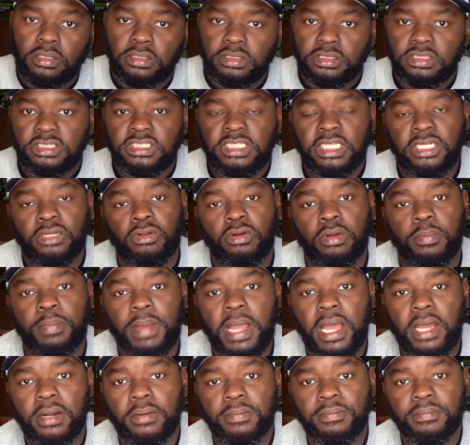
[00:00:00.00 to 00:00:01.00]
sitting on the
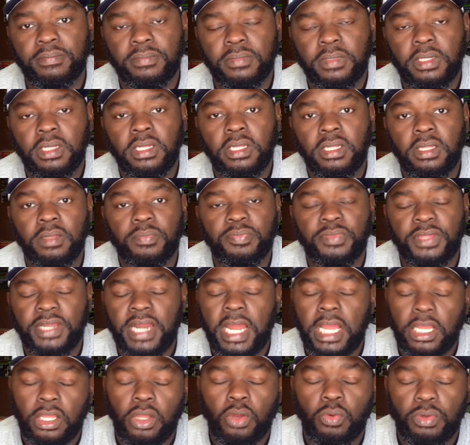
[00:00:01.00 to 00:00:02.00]
bottom, then
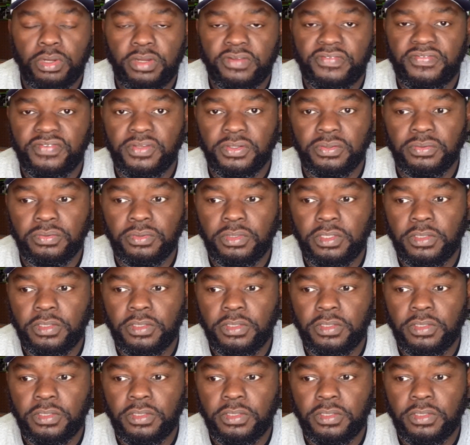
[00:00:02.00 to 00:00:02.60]
I go with the fluke.